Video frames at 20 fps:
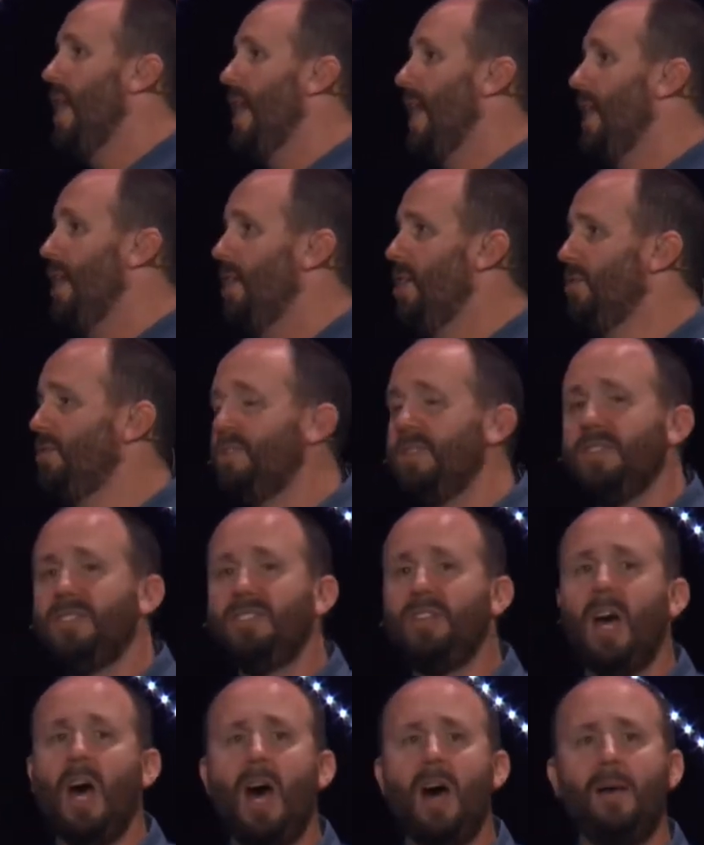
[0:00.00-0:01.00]
He uses
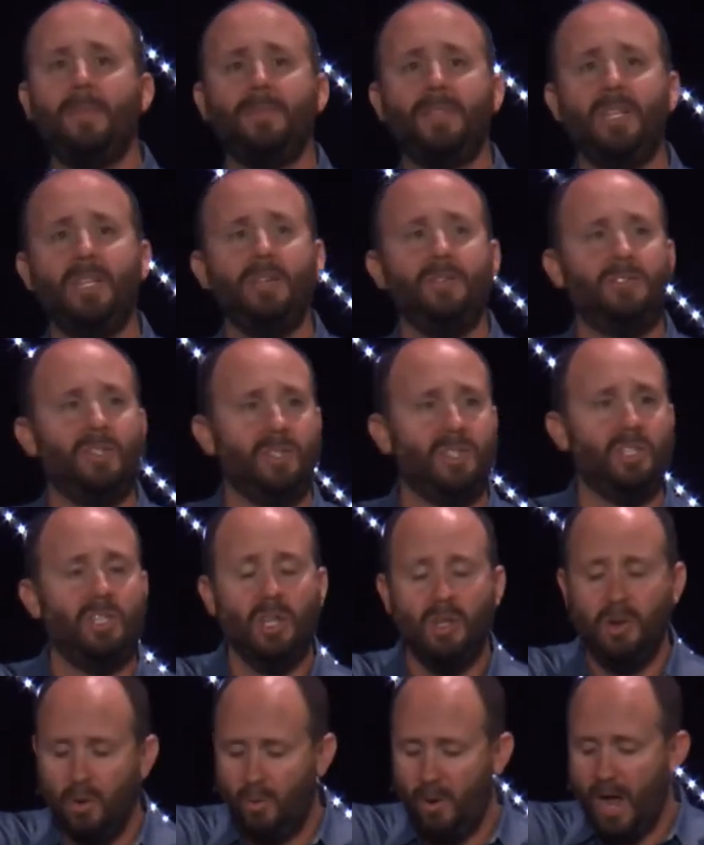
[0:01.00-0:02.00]
Psalms, he uses
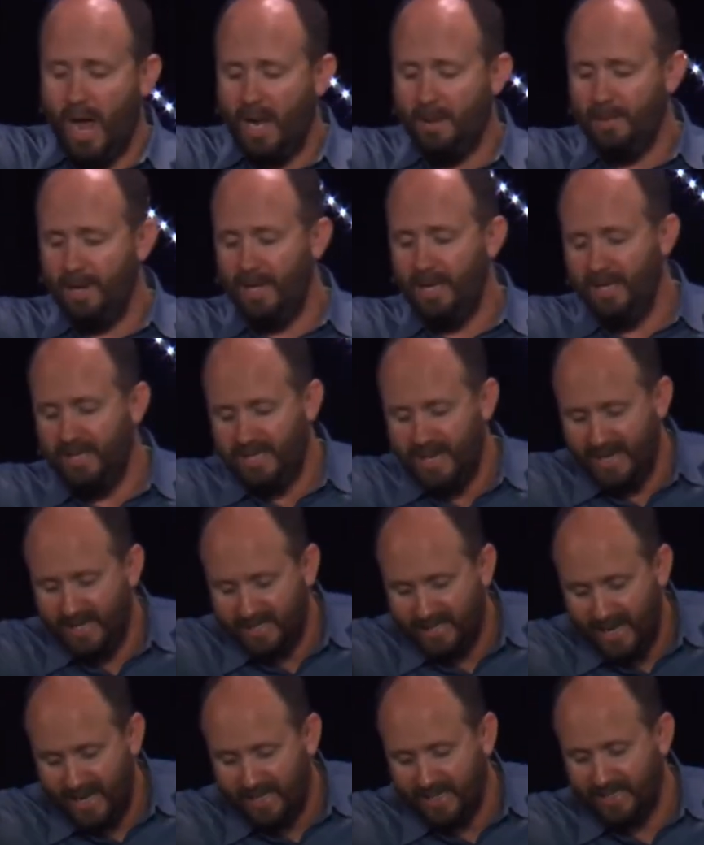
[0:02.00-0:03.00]
Deuteronomy, and he
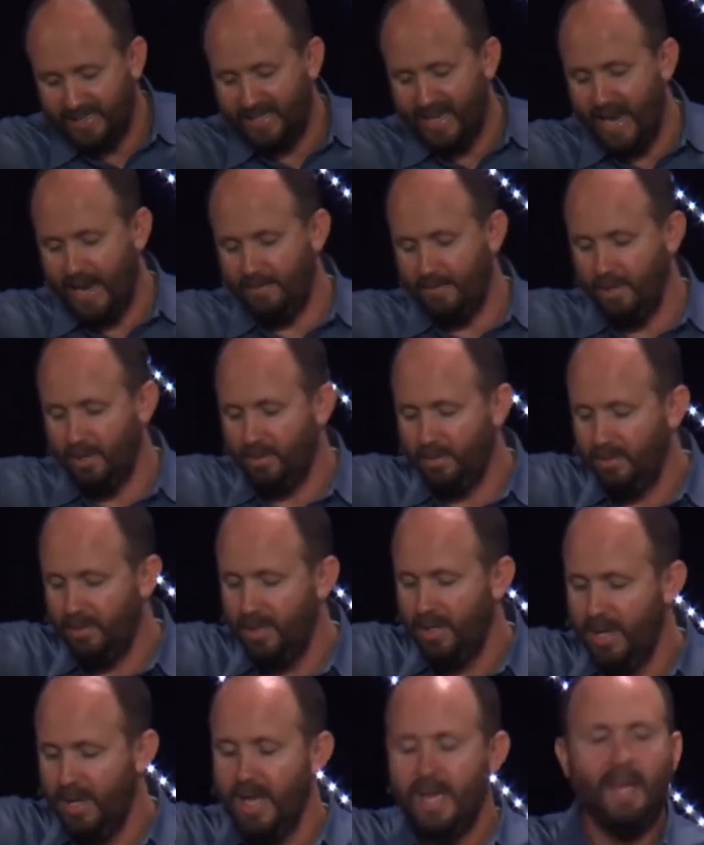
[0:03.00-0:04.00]
takes 2 Samuel,
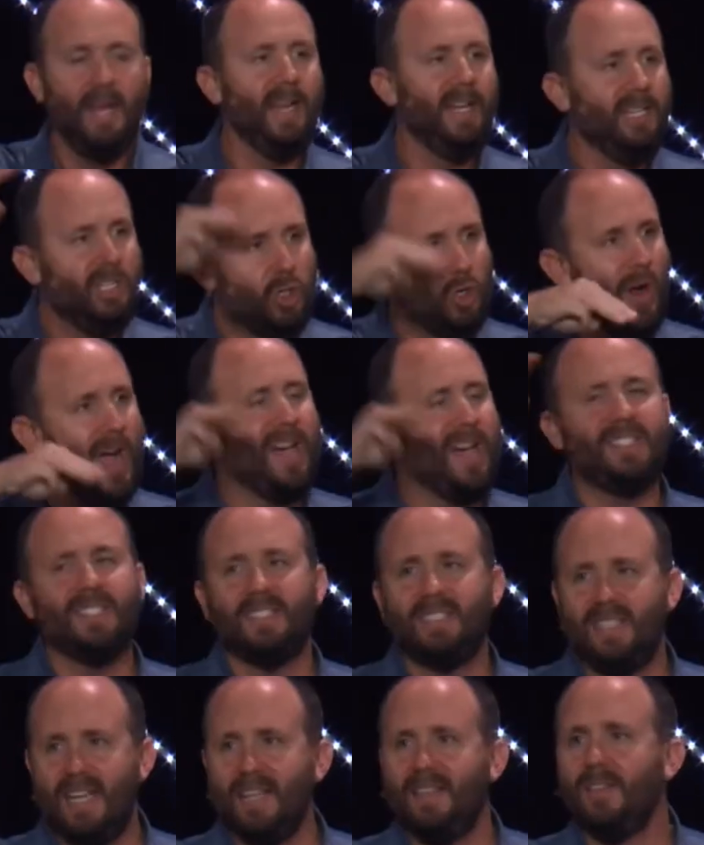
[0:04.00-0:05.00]
and he tries to
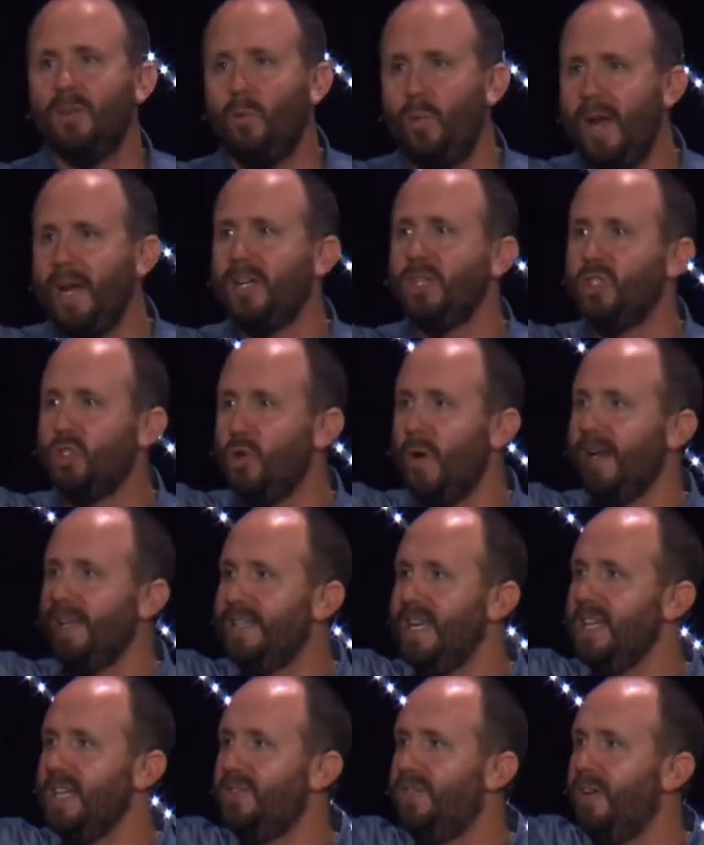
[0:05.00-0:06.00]
set the record straight.
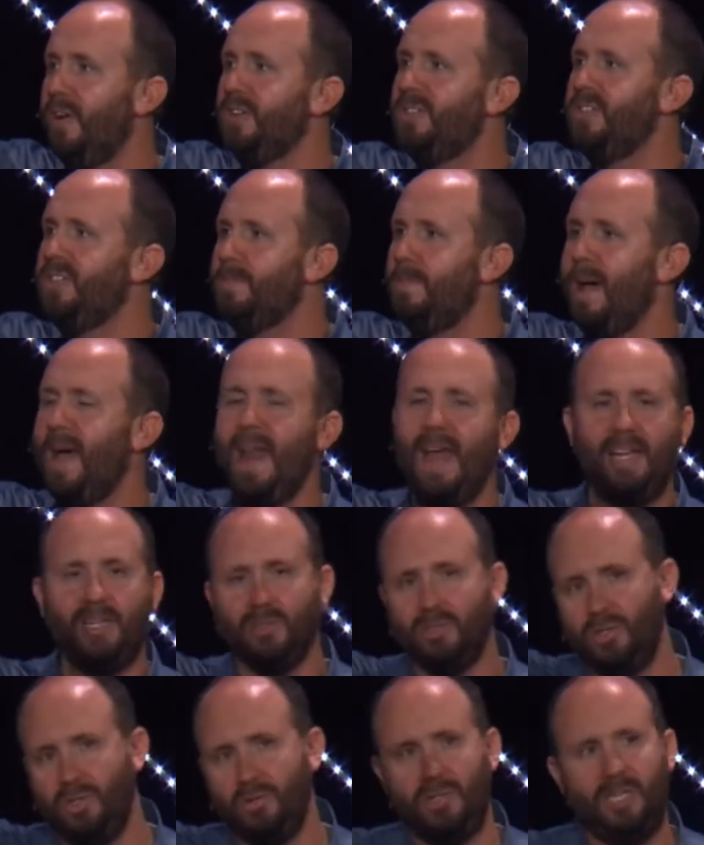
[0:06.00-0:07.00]
Takes verses about
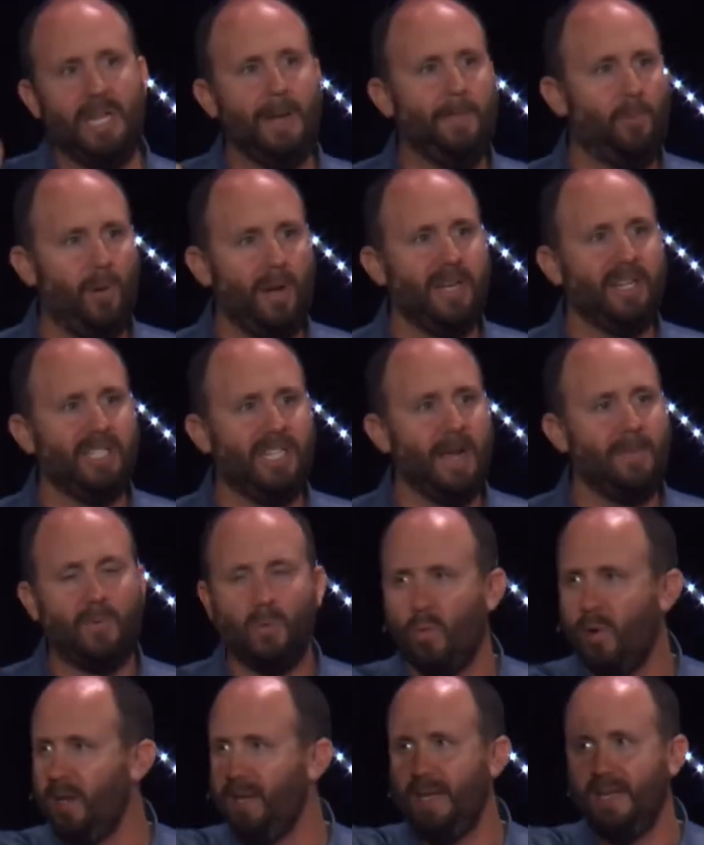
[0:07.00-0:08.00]
angels. You can keep reading in chapter
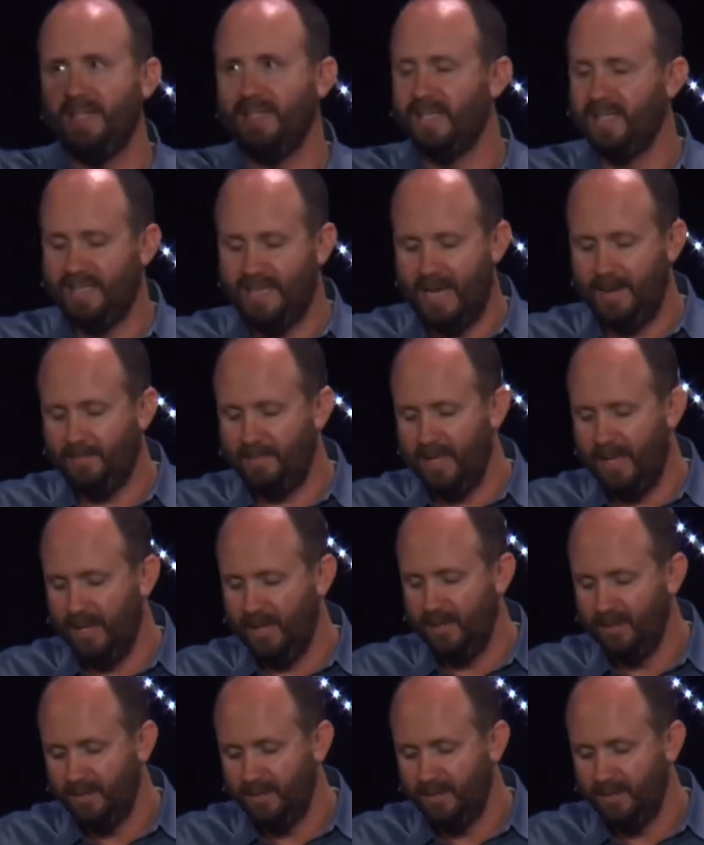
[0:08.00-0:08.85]
1, he does the same thing.